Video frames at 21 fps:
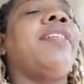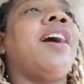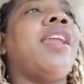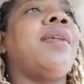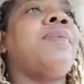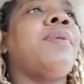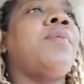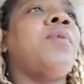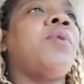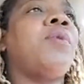a
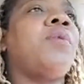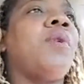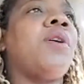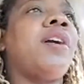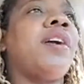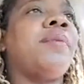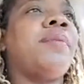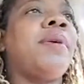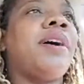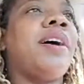lot of people were
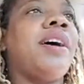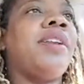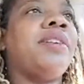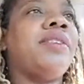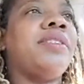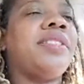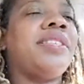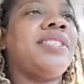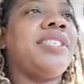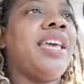worried about
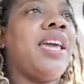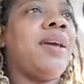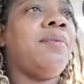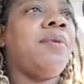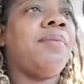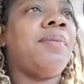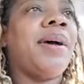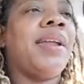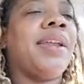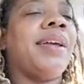under the
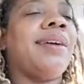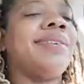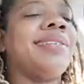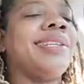table money.